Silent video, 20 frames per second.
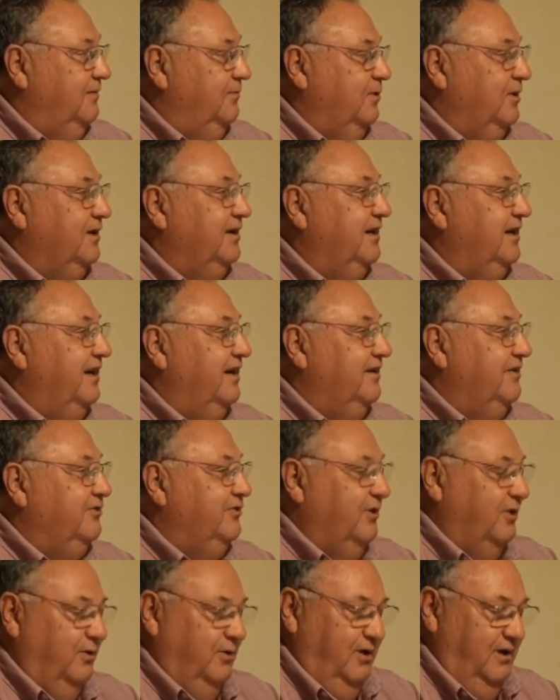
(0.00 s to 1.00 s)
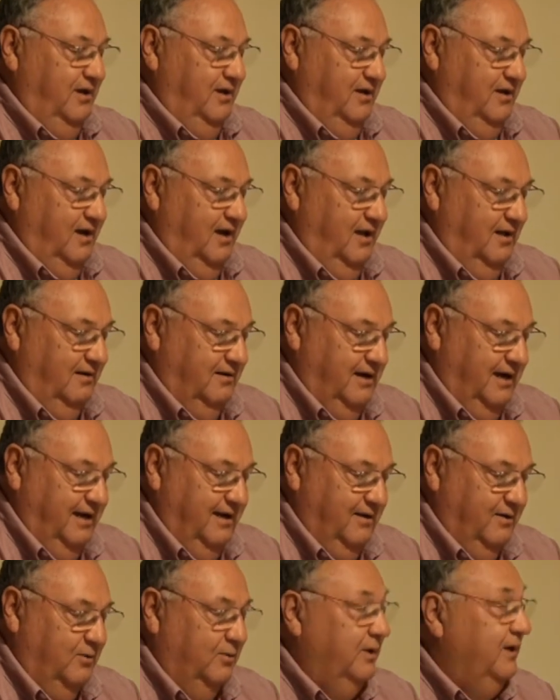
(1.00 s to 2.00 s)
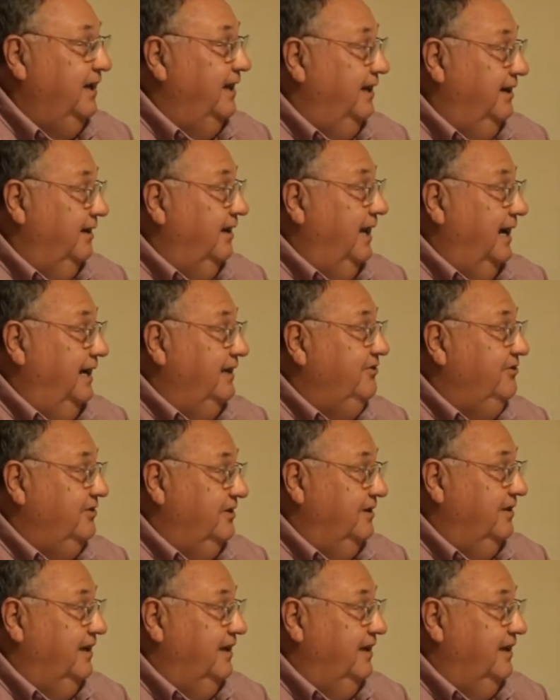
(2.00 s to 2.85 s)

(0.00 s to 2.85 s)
Worked in Arizona and Colorado and in Alaska.